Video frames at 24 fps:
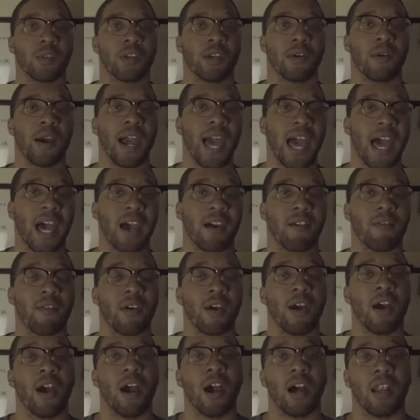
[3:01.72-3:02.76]
we don't have
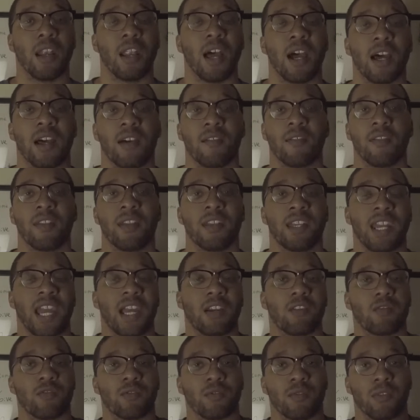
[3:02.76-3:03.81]
a lot of the
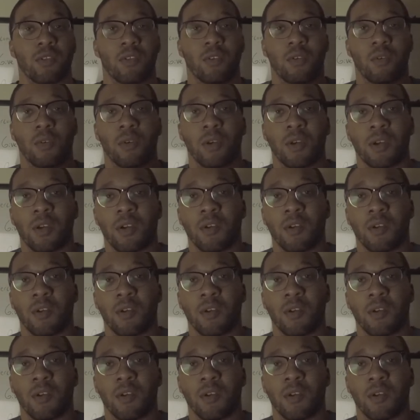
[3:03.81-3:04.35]
natural